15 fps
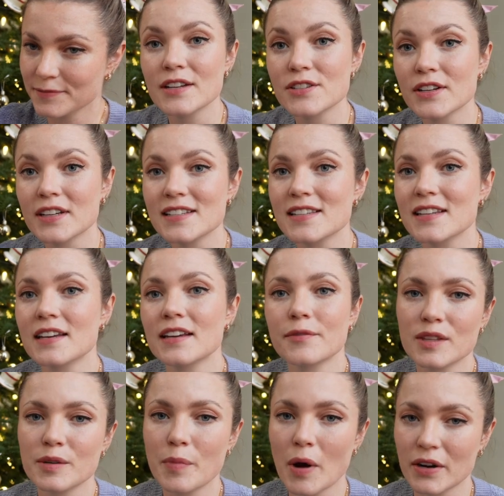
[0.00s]
As you can see,
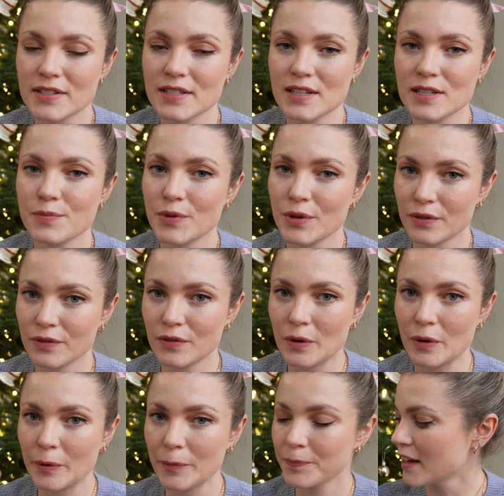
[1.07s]
the box is
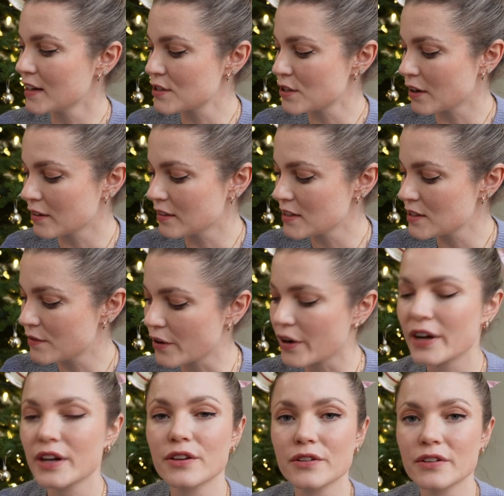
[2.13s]
beautiful. It's got this
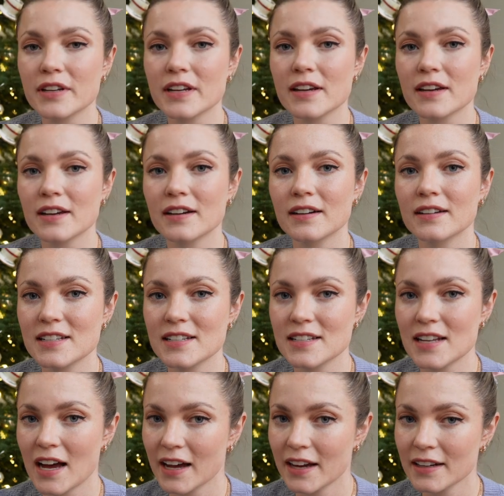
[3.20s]
very unique
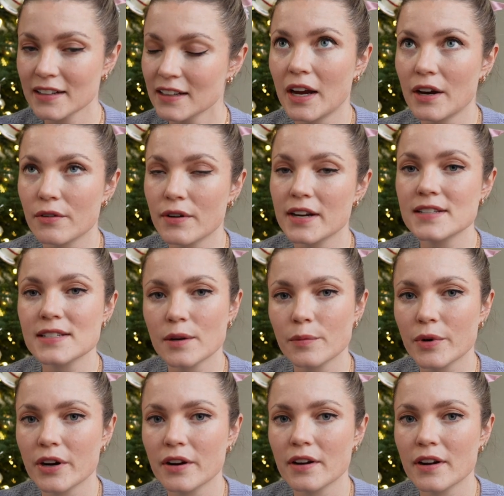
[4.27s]
design. I read
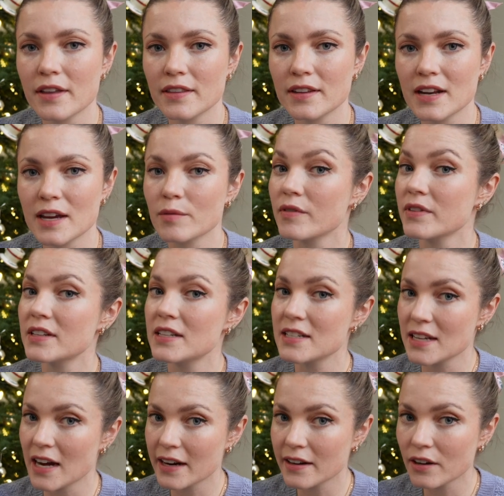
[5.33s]
somewhere the name of the
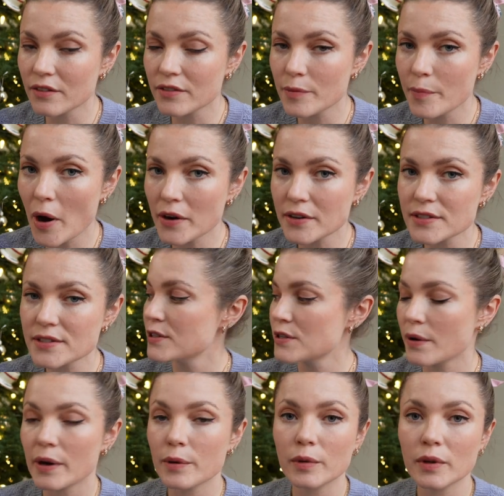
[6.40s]
designer of the box, so
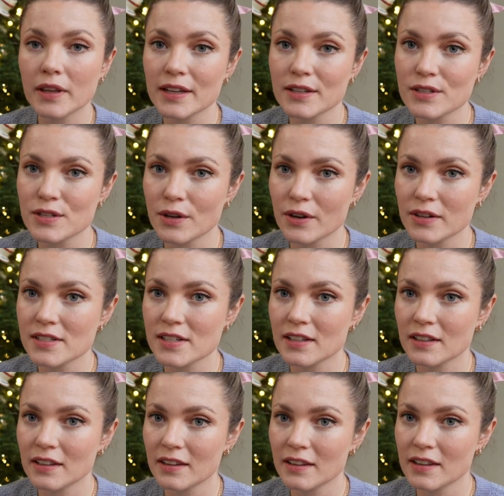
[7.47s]
I will insert
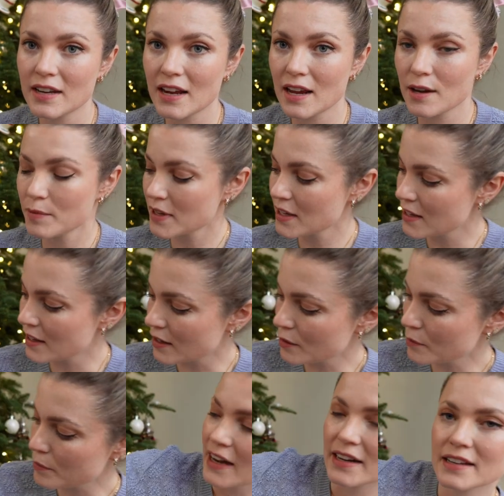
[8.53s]
the name
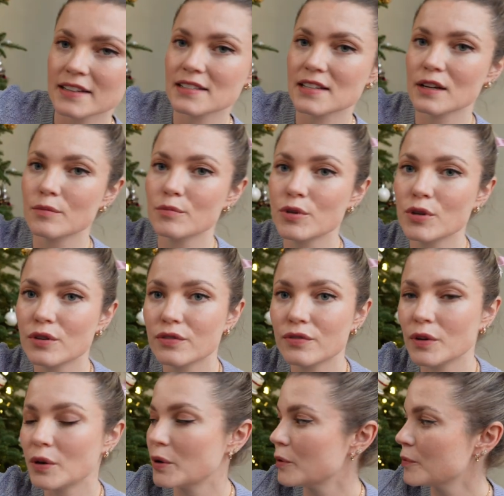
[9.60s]
here. It is
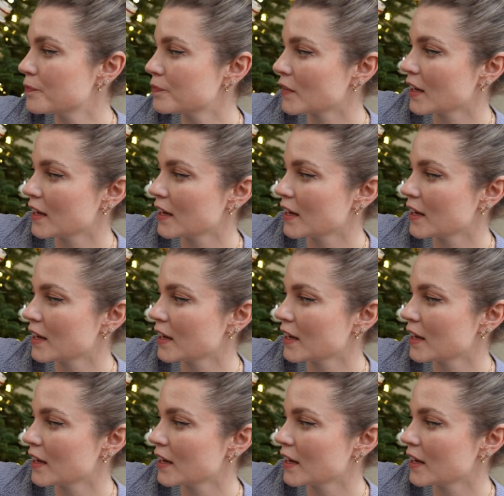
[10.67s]
beautiful.